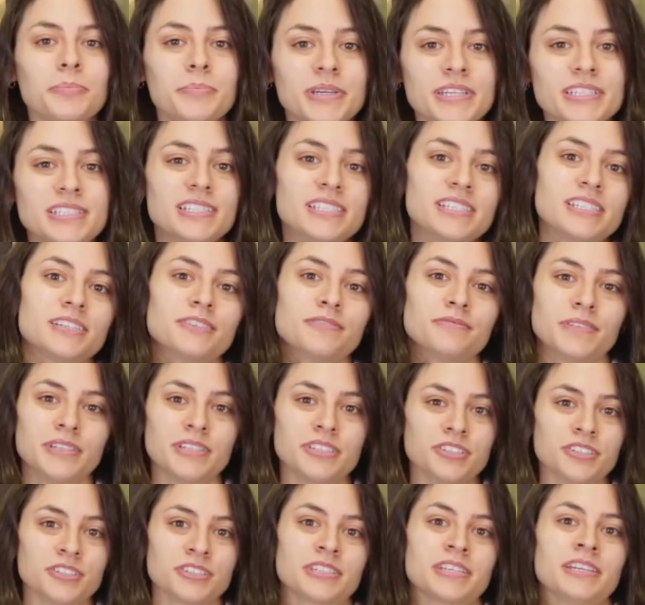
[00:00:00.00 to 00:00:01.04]
PTZ
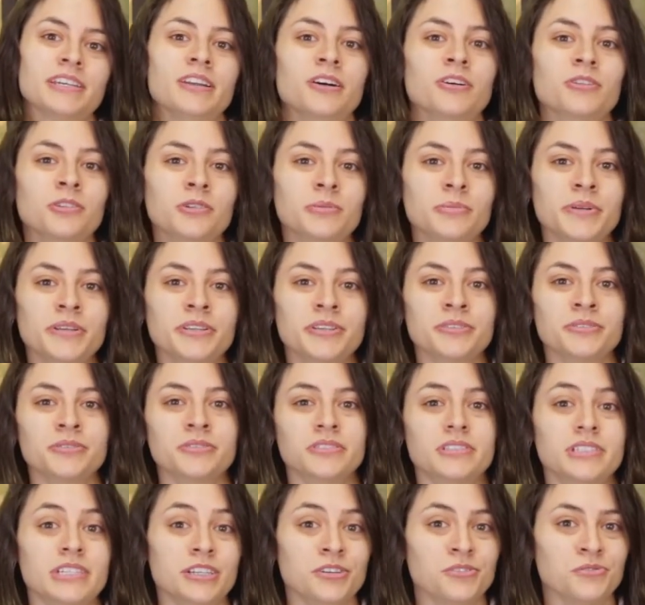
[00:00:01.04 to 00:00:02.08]
features can only be
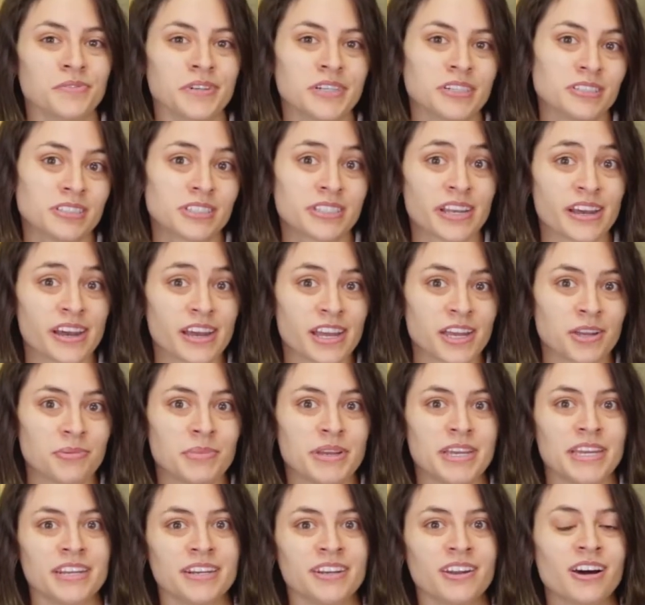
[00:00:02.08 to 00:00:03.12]
used in real time
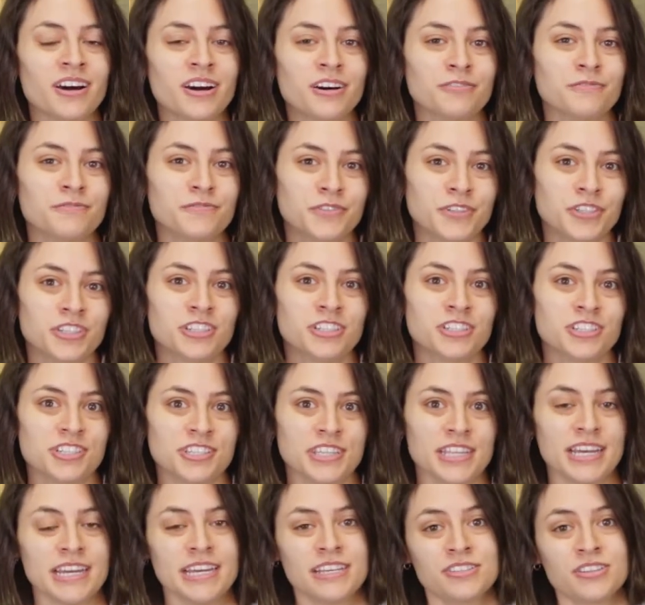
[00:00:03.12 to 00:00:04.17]
and not on footage
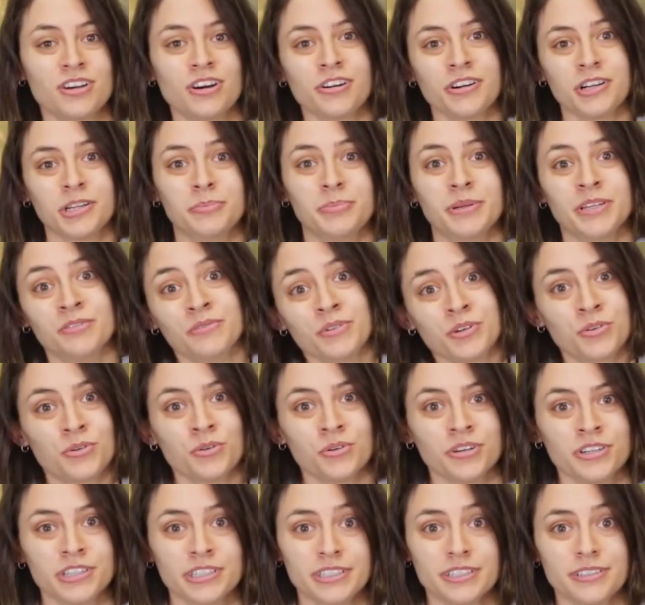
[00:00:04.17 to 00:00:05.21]
that has already been
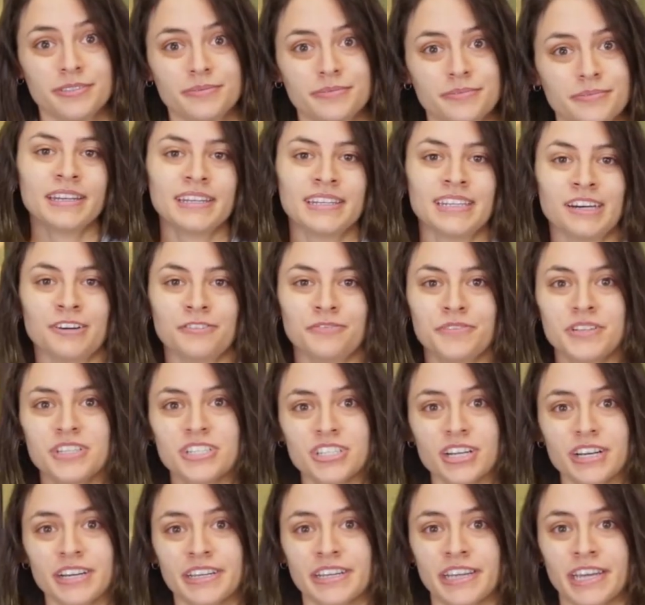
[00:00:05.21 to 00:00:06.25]
recorded. Now
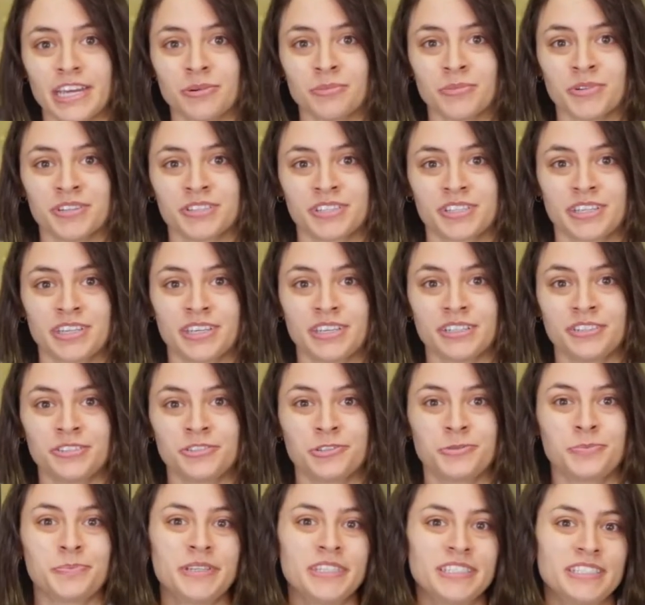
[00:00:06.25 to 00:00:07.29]
fisheye cameras can
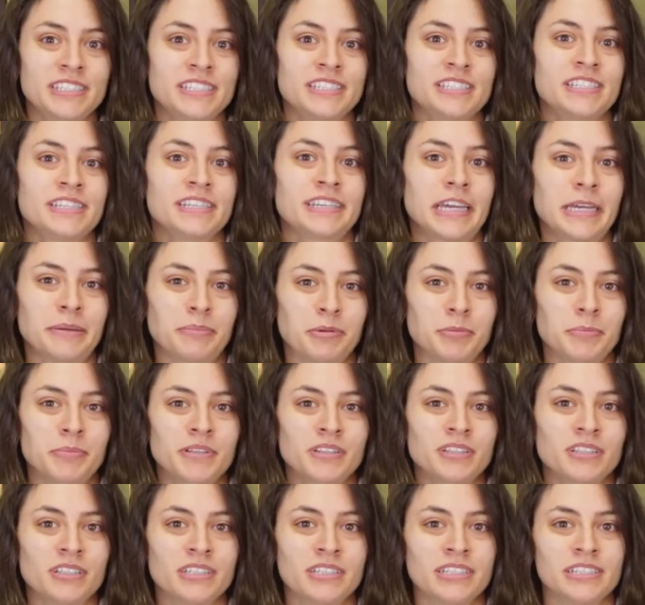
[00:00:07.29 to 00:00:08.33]
use PTZ
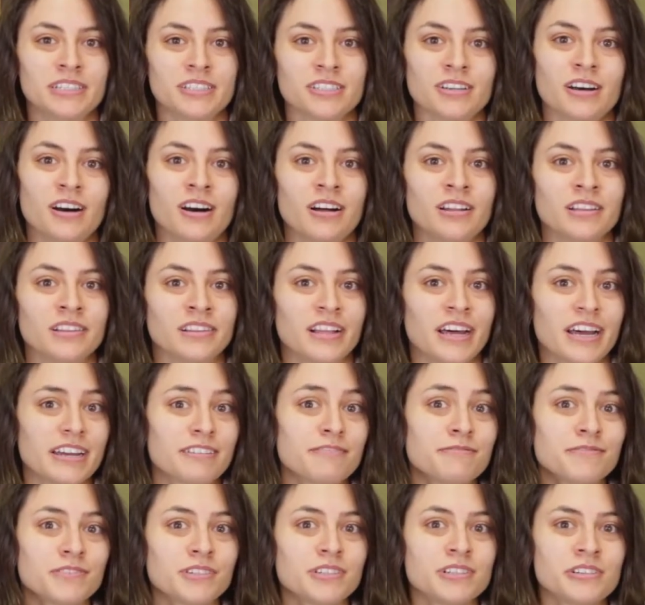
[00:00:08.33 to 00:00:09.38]
capabilities on
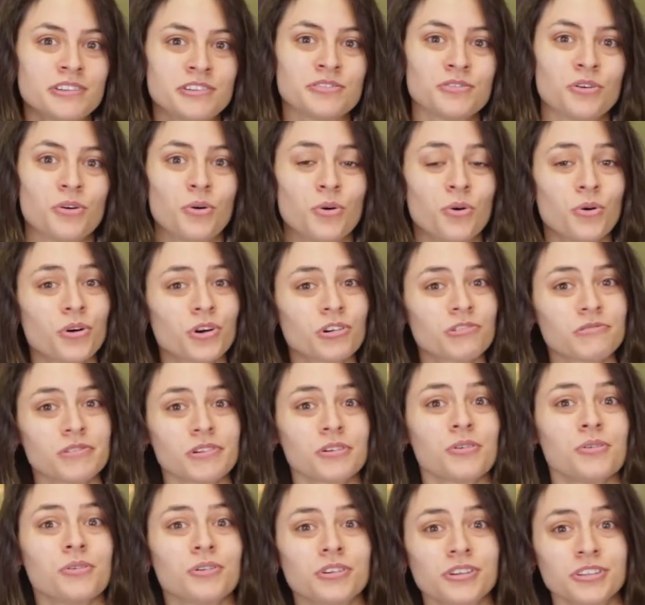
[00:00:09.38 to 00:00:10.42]
live footage or
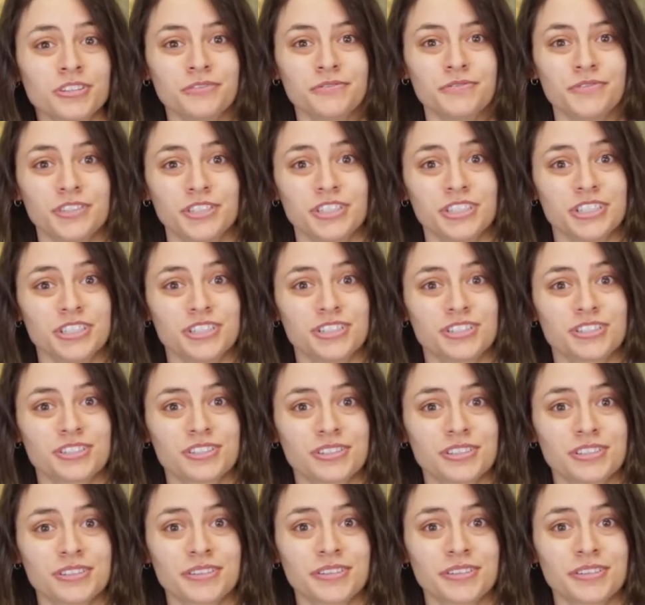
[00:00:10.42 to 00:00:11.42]
recorded footage.